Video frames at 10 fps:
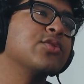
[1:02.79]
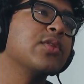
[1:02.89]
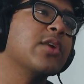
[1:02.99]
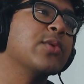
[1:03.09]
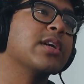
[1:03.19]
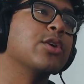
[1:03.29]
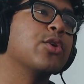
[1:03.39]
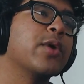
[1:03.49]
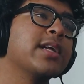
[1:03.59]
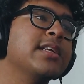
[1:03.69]
so that we can
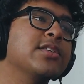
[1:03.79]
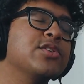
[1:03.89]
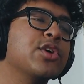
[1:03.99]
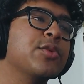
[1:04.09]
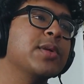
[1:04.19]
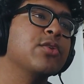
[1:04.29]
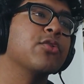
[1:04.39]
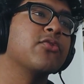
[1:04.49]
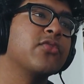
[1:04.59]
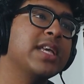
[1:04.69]
correctly determine
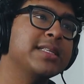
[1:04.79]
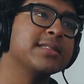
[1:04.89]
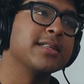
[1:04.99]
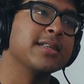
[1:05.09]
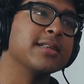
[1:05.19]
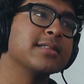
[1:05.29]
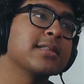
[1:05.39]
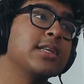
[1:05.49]
your fee status,